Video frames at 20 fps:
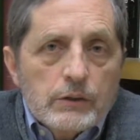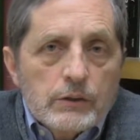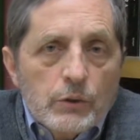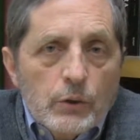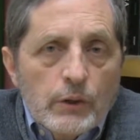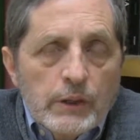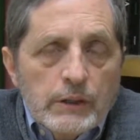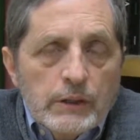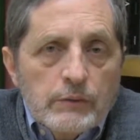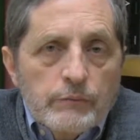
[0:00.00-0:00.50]

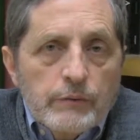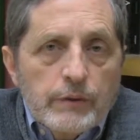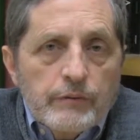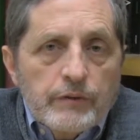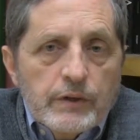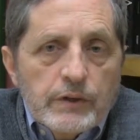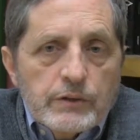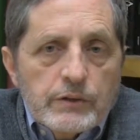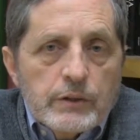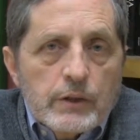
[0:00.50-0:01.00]
during the
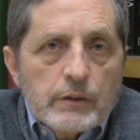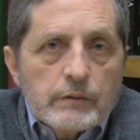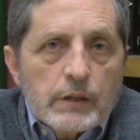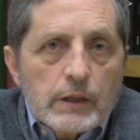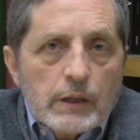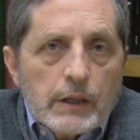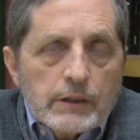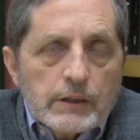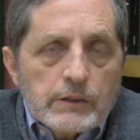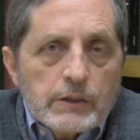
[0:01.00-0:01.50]
revision of
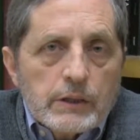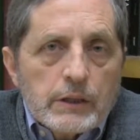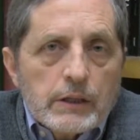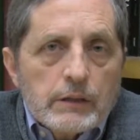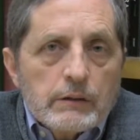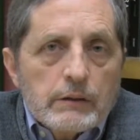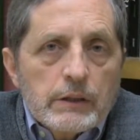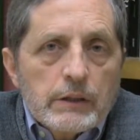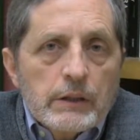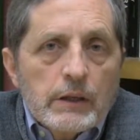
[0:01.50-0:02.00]
the
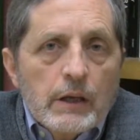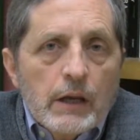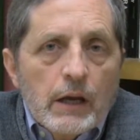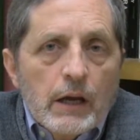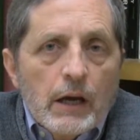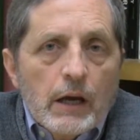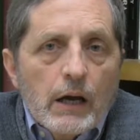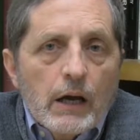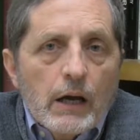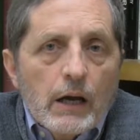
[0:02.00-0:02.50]
lectionary,
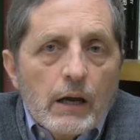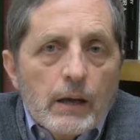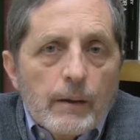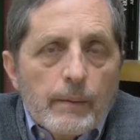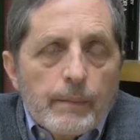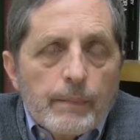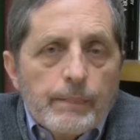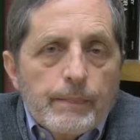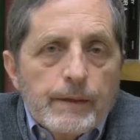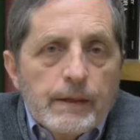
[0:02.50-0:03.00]

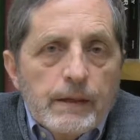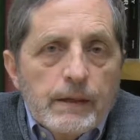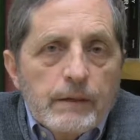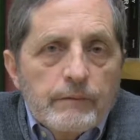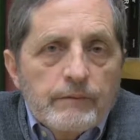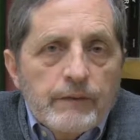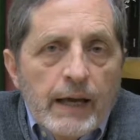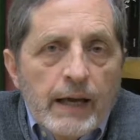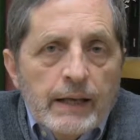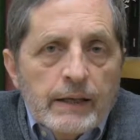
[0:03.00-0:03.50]
the
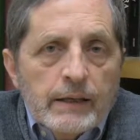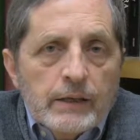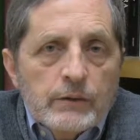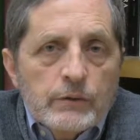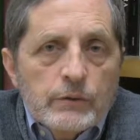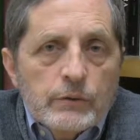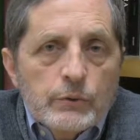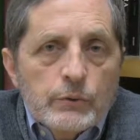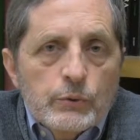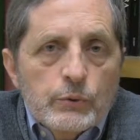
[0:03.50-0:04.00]

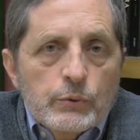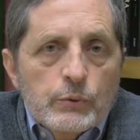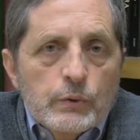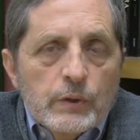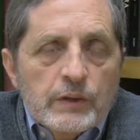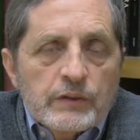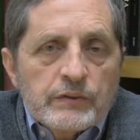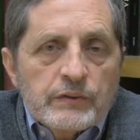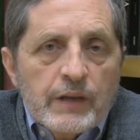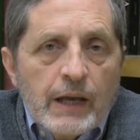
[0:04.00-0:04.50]
Vatican
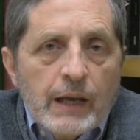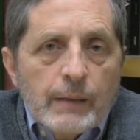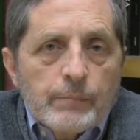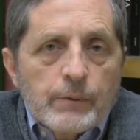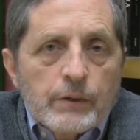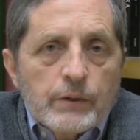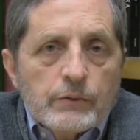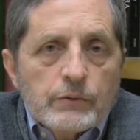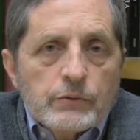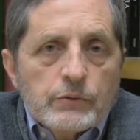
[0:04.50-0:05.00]
II
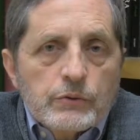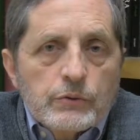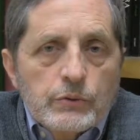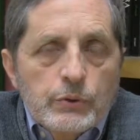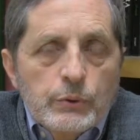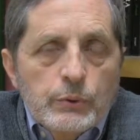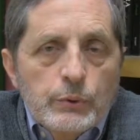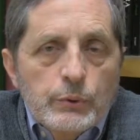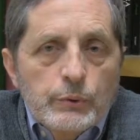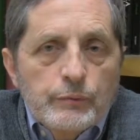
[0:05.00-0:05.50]
established
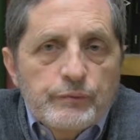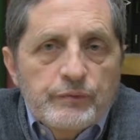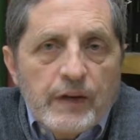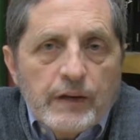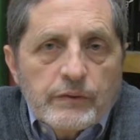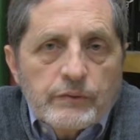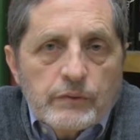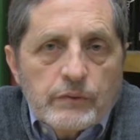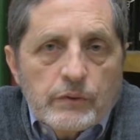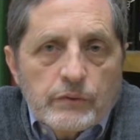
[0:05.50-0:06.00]
two
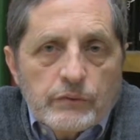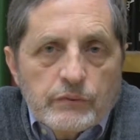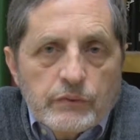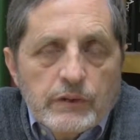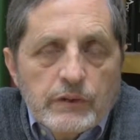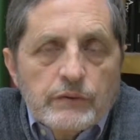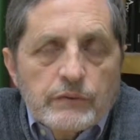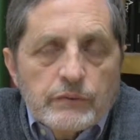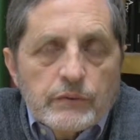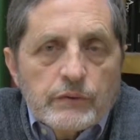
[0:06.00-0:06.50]
festal
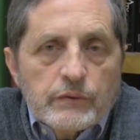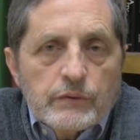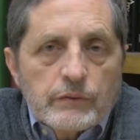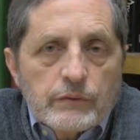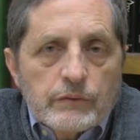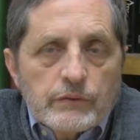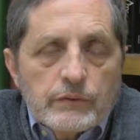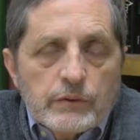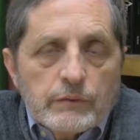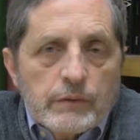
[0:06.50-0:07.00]

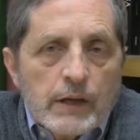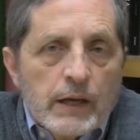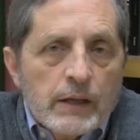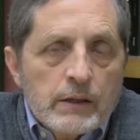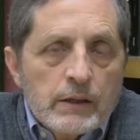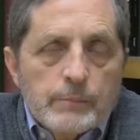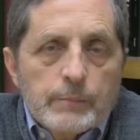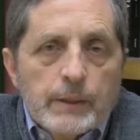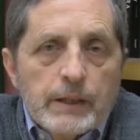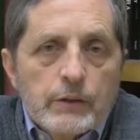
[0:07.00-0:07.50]
seasons
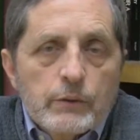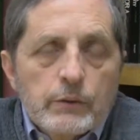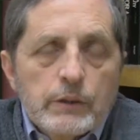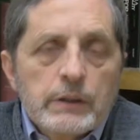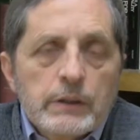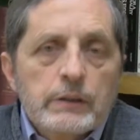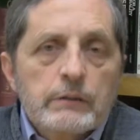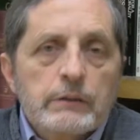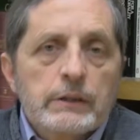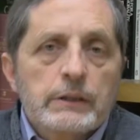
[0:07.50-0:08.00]
surrounded by
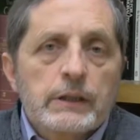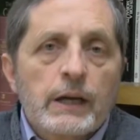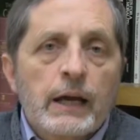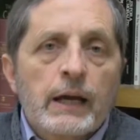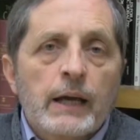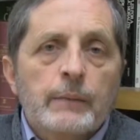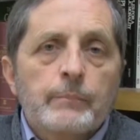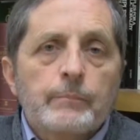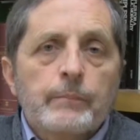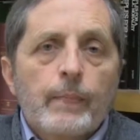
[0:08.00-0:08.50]
ordinary
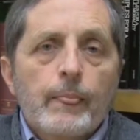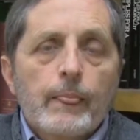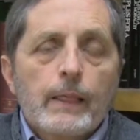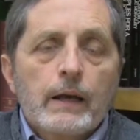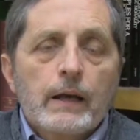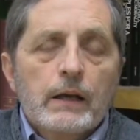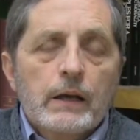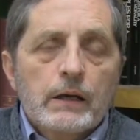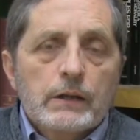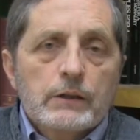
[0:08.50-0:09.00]
time.
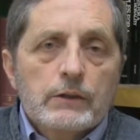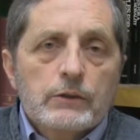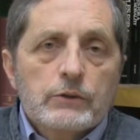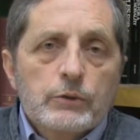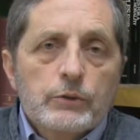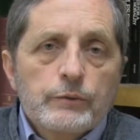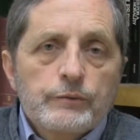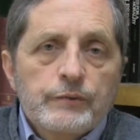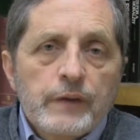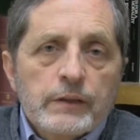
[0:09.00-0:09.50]
The
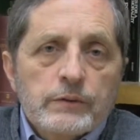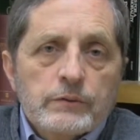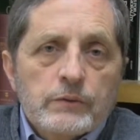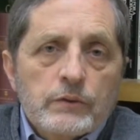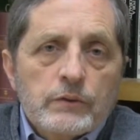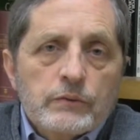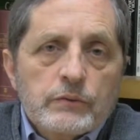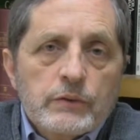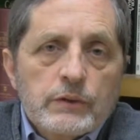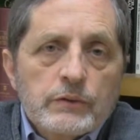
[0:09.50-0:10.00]
two
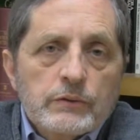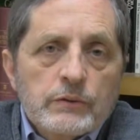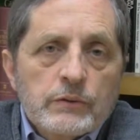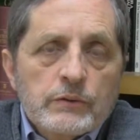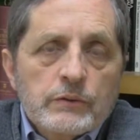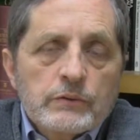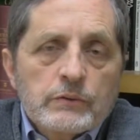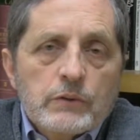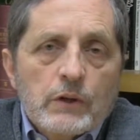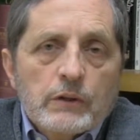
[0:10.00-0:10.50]
festal
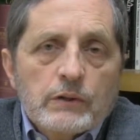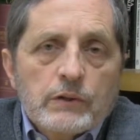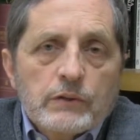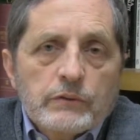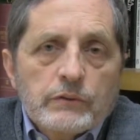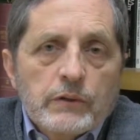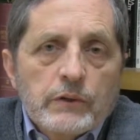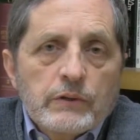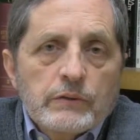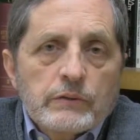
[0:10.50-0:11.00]
seasons are the
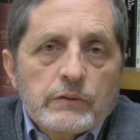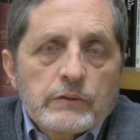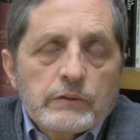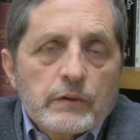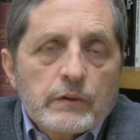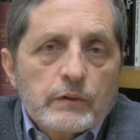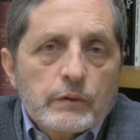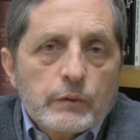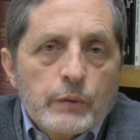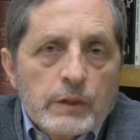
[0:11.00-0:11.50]
seasons
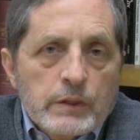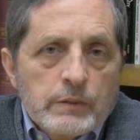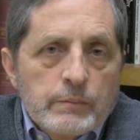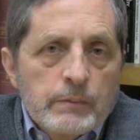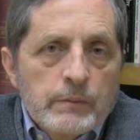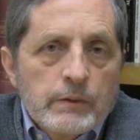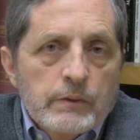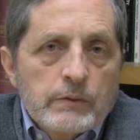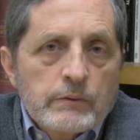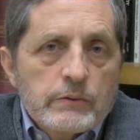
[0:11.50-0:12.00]
of
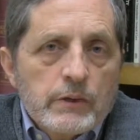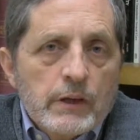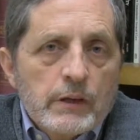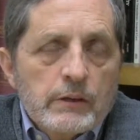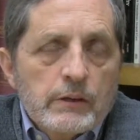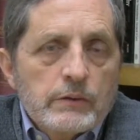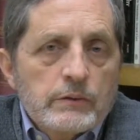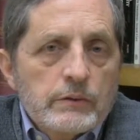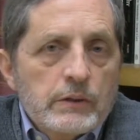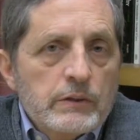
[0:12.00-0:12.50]
Christmas
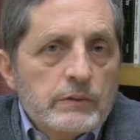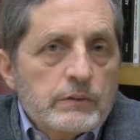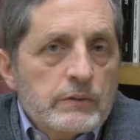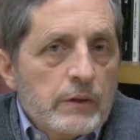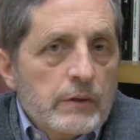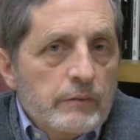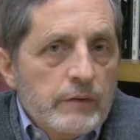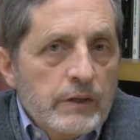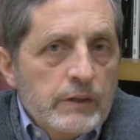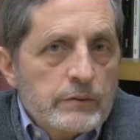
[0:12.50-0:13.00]
and the
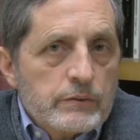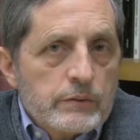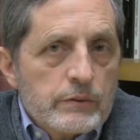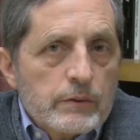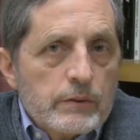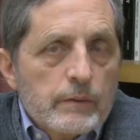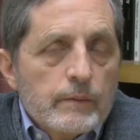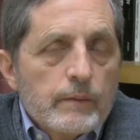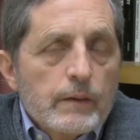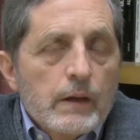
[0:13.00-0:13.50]
season of
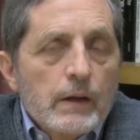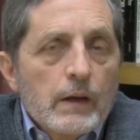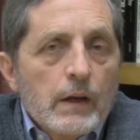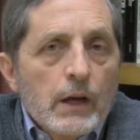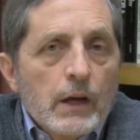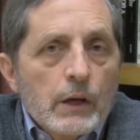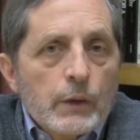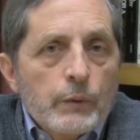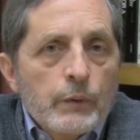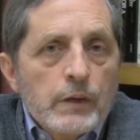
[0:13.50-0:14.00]
Easter.
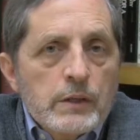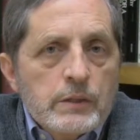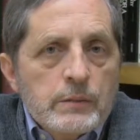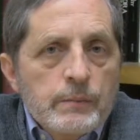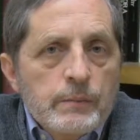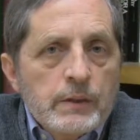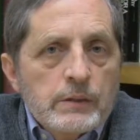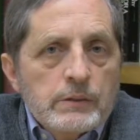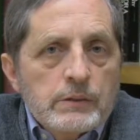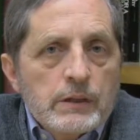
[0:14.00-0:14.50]

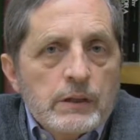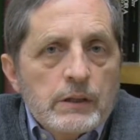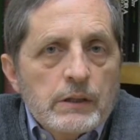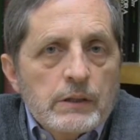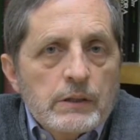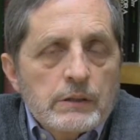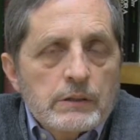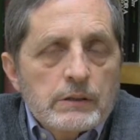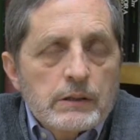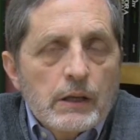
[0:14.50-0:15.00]
Christmas
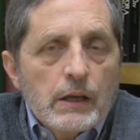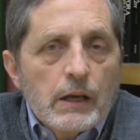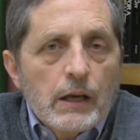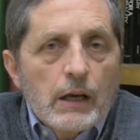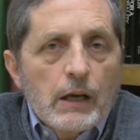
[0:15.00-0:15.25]
is